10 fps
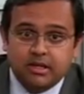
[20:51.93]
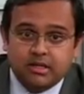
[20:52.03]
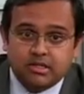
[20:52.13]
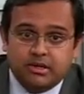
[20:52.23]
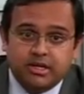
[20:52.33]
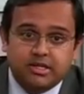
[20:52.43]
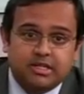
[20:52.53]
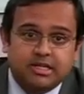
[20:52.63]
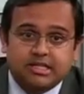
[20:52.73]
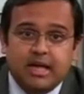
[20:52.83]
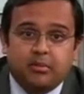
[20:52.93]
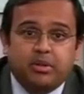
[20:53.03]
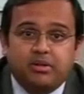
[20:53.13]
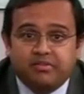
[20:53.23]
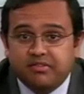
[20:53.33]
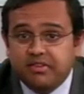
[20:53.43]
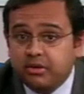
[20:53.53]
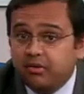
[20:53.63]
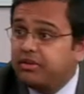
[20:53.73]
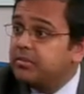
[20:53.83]
So here's an example of a
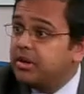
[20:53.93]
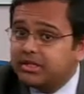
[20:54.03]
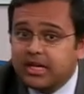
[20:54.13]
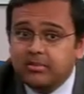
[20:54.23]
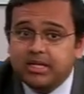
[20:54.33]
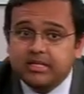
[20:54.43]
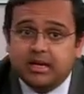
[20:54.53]
50-year-old female with diabetes,